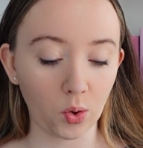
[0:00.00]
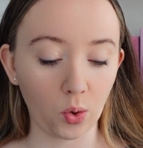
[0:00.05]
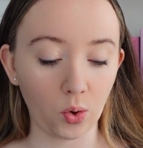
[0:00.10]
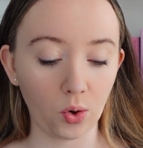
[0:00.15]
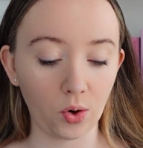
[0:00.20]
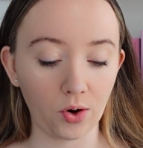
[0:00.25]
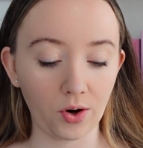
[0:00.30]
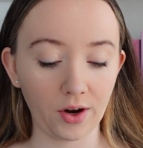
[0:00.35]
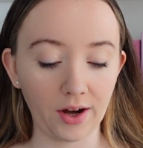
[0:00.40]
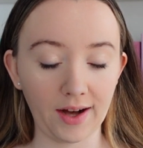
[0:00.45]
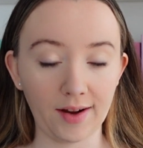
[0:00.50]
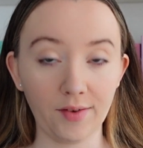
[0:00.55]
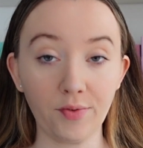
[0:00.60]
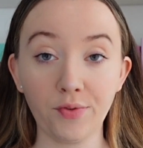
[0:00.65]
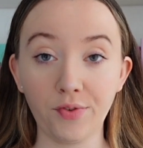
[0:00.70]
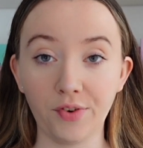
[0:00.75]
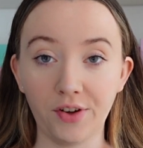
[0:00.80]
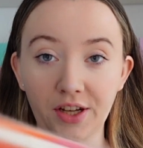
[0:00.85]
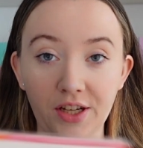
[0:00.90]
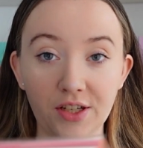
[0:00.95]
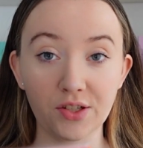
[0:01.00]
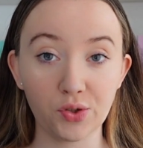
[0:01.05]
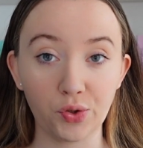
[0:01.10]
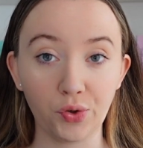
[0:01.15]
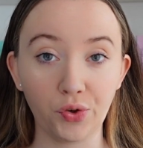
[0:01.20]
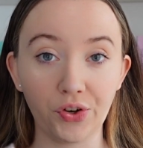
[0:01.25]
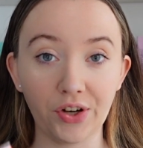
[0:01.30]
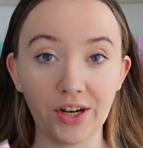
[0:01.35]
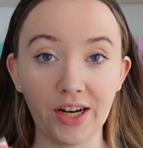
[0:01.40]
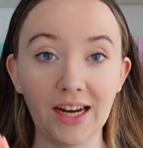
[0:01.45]
or if Funny
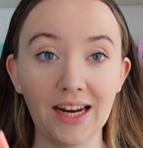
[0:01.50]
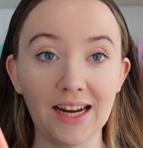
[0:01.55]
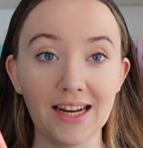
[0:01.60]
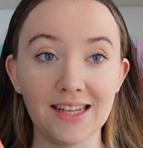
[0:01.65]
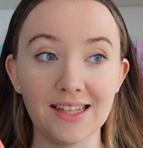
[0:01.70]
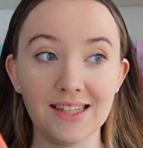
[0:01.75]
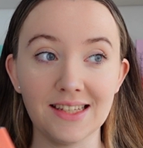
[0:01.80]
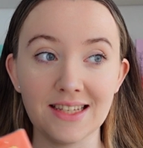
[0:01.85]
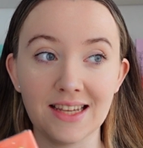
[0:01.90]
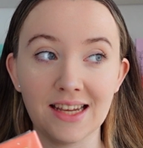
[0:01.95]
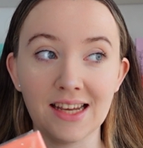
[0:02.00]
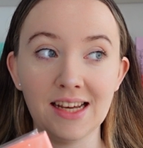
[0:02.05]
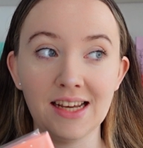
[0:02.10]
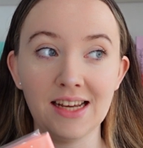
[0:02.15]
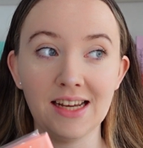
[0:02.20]
Story is